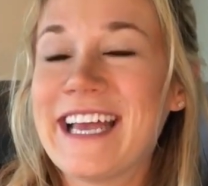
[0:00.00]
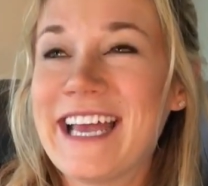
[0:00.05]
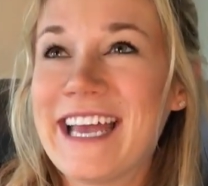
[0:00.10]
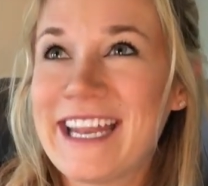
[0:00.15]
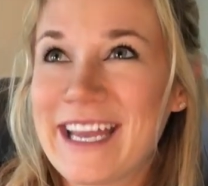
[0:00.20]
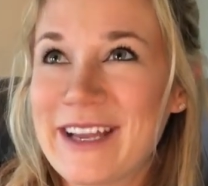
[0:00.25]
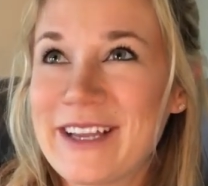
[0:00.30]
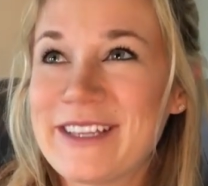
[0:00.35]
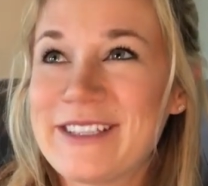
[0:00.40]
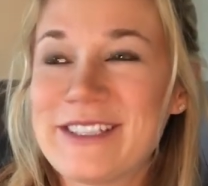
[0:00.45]

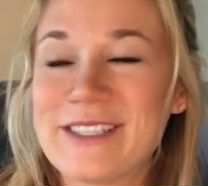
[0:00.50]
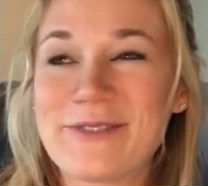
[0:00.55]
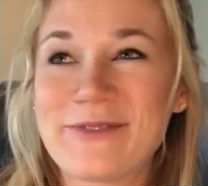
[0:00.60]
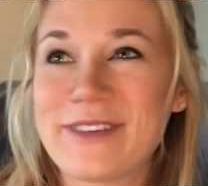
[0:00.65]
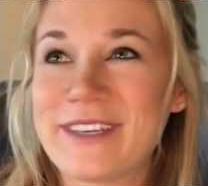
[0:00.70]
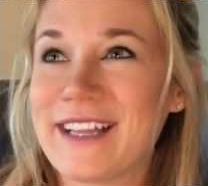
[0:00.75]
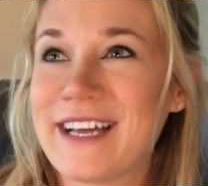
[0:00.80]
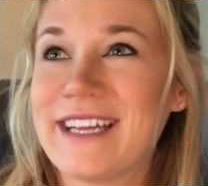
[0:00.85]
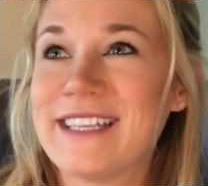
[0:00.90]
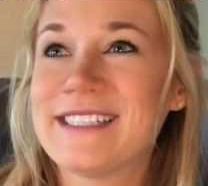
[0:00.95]
And I just
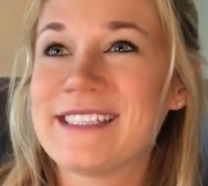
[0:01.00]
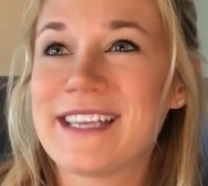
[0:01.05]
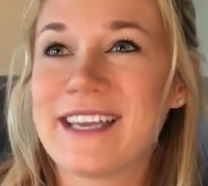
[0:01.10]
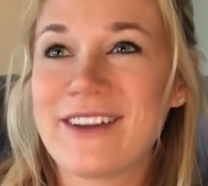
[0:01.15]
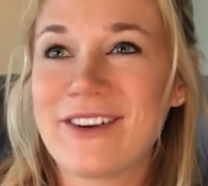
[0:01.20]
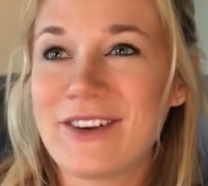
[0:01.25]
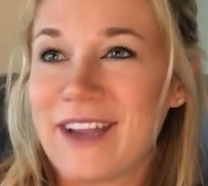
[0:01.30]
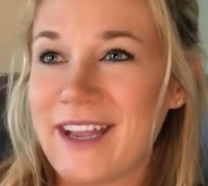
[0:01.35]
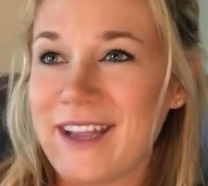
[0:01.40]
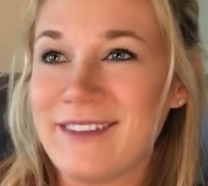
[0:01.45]
realized
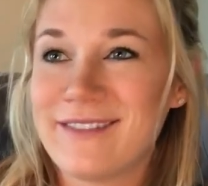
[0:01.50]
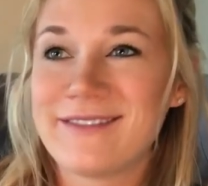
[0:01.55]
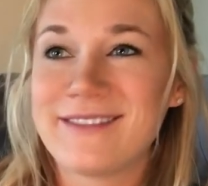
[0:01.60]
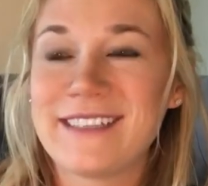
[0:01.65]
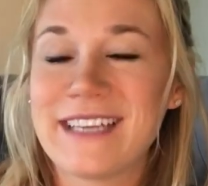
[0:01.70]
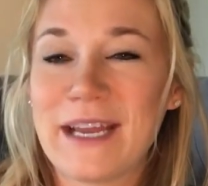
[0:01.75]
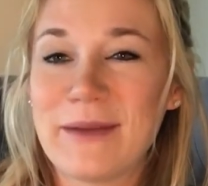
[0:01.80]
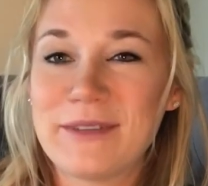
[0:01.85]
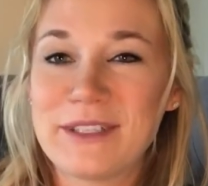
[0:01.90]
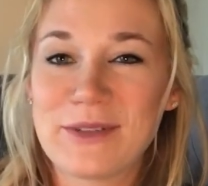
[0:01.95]
like, okay,
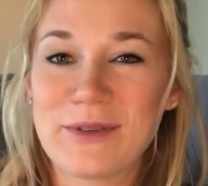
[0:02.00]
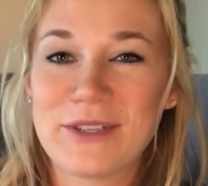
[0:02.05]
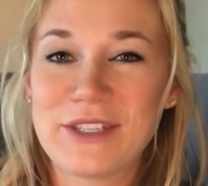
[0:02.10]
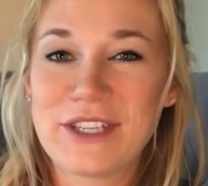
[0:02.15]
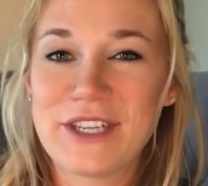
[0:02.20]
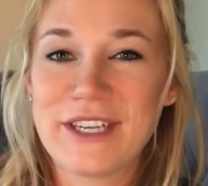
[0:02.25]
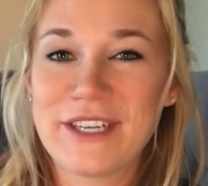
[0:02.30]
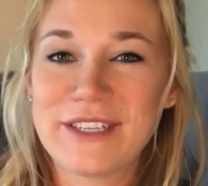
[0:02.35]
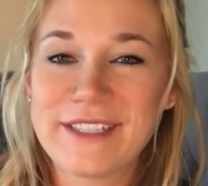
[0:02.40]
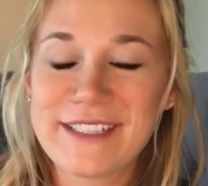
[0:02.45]
time to
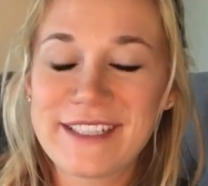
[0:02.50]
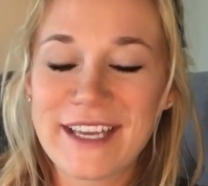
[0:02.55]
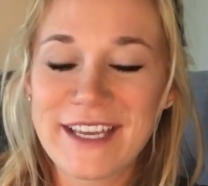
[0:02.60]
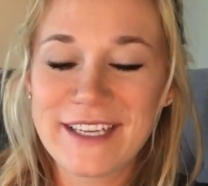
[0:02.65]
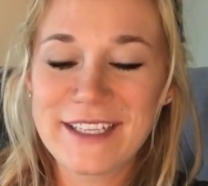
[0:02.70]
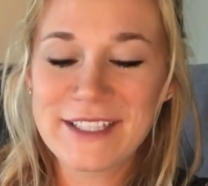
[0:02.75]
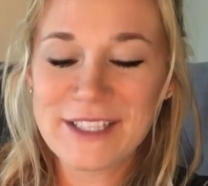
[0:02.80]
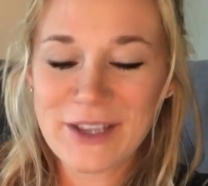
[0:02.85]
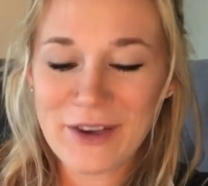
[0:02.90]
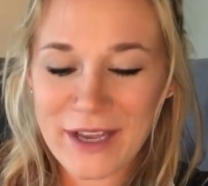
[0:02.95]
switch gears.
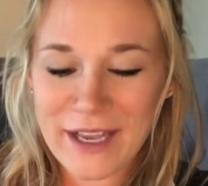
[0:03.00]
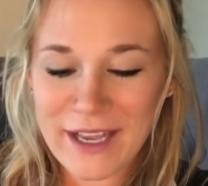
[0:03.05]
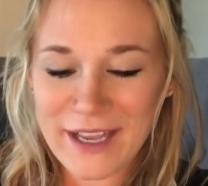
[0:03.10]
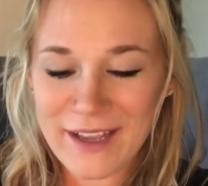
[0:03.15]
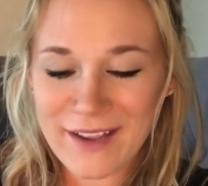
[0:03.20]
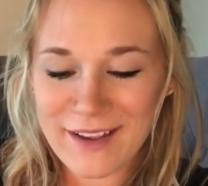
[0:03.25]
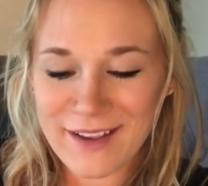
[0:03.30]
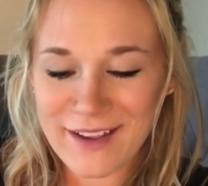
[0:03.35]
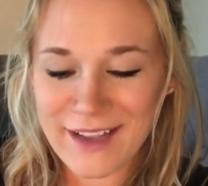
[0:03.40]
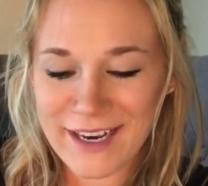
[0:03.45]
So I
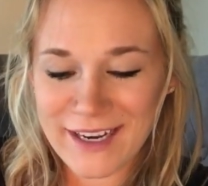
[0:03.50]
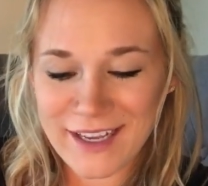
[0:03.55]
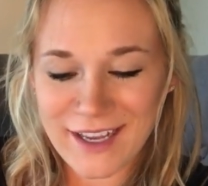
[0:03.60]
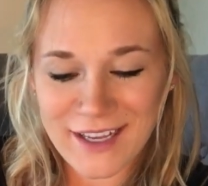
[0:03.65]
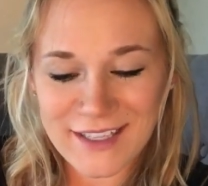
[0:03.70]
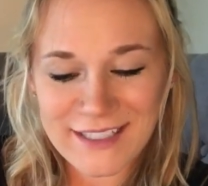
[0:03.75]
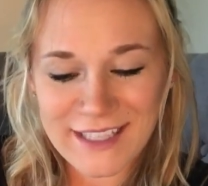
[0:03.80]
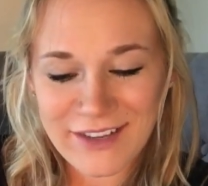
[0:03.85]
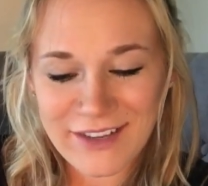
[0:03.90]
kind of got